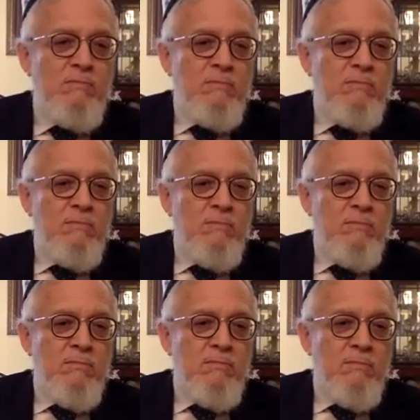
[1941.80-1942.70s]

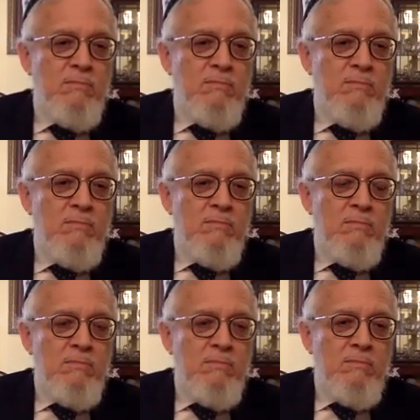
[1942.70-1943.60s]

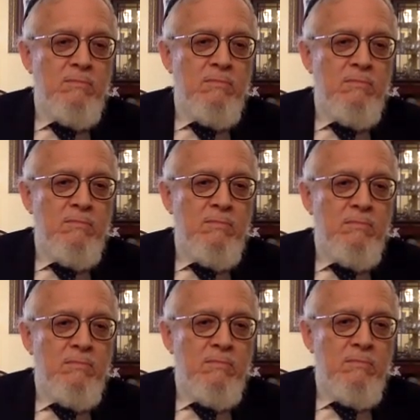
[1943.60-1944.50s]

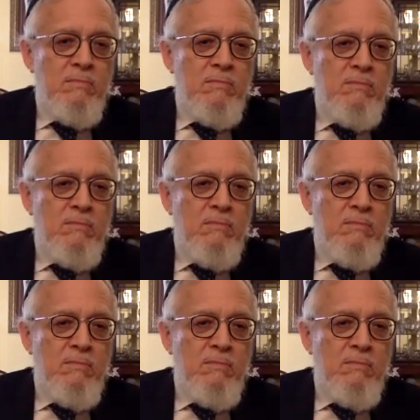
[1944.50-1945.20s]
Nobody speaks.